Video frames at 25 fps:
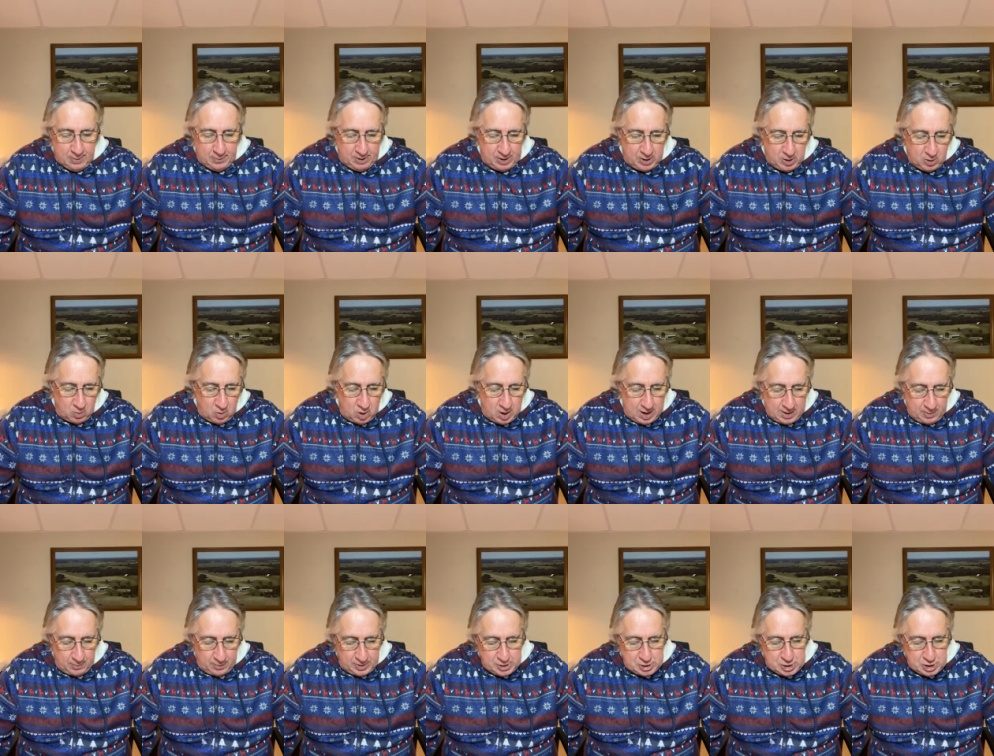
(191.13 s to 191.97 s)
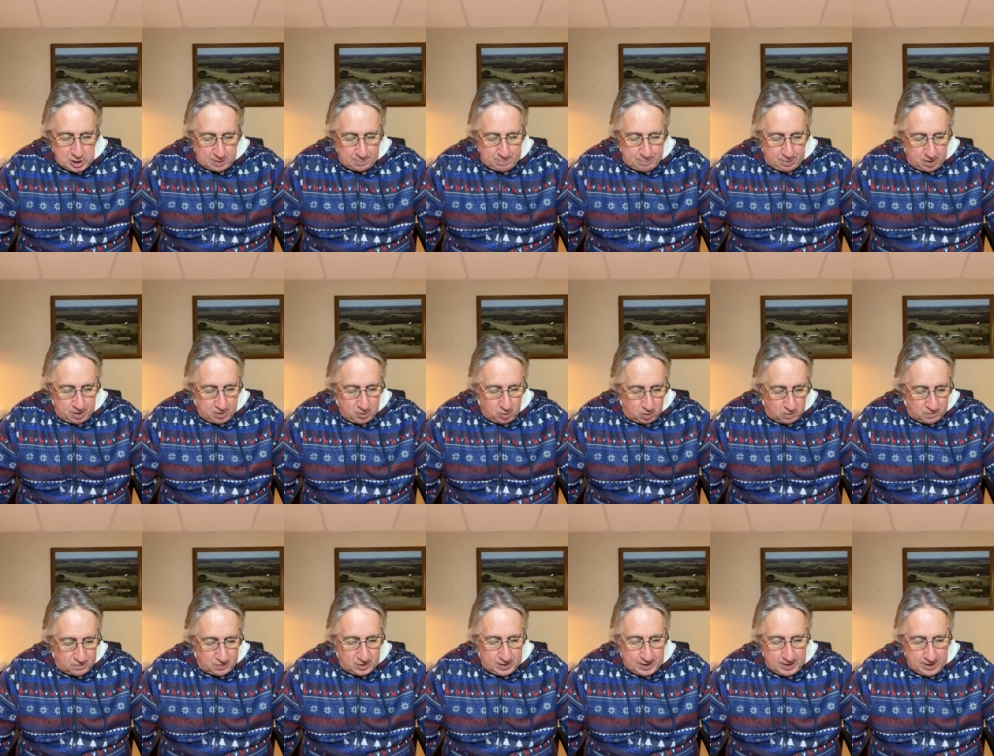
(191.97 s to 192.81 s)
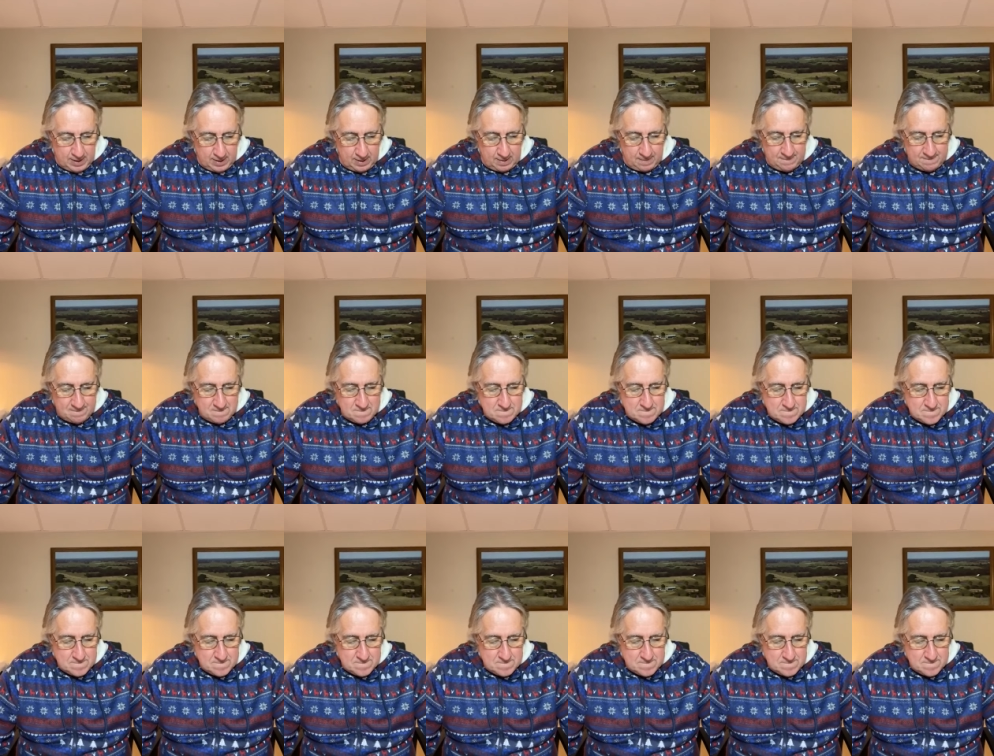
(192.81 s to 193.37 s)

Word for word: We go on and we jump on over here,